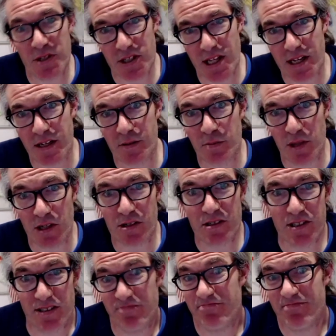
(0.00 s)
which then
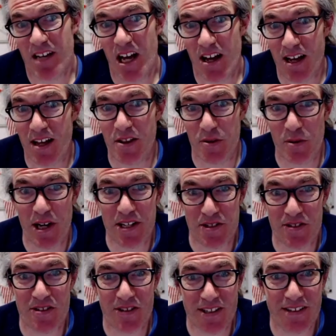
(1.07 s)
unblocks other
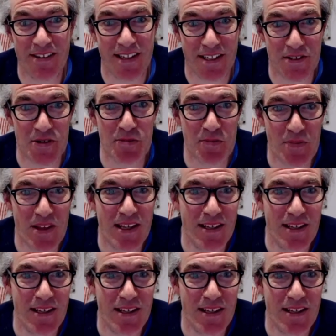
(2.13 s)
ways of doing things.